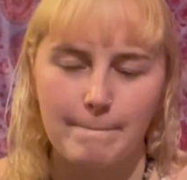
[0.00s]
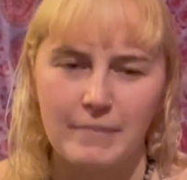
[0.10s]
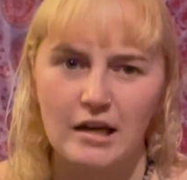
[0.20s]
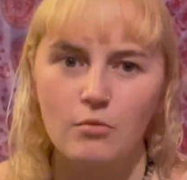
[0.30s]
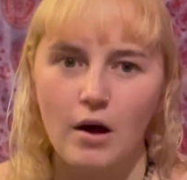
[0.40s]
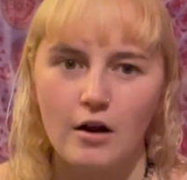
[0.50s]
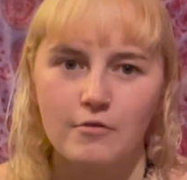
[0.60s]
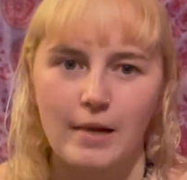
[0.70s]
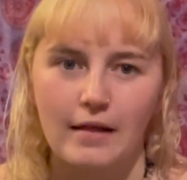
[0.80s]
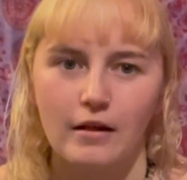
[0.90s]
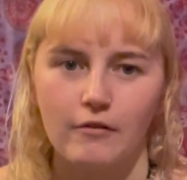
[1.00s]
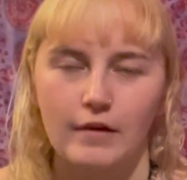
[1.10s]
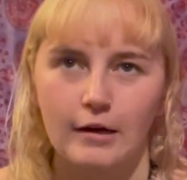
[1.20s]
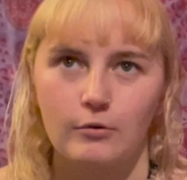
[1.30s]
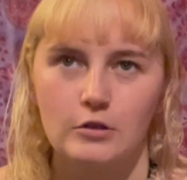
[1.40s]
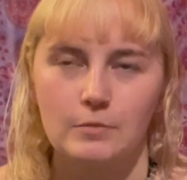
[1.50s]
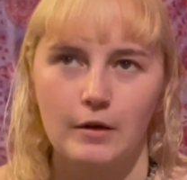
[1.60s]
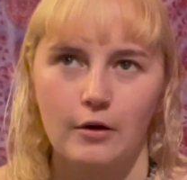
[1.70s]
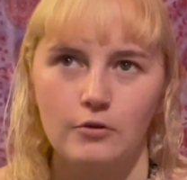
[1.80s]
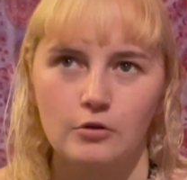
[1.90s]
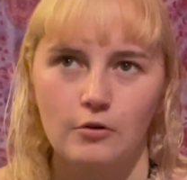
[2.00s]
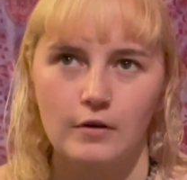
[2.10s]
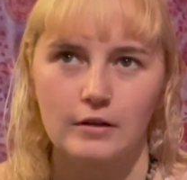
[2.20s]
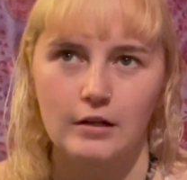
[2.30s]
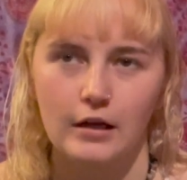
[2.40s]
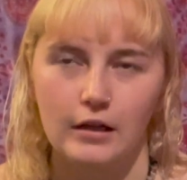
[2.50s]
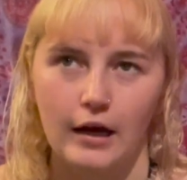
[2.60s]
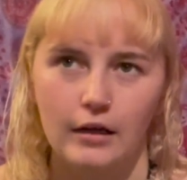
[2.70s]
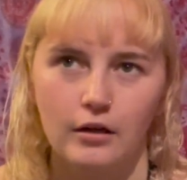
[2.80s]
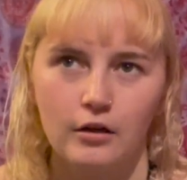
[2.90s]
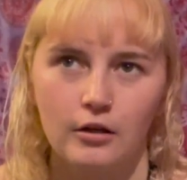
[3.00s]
big one of my love languages, but I also think that like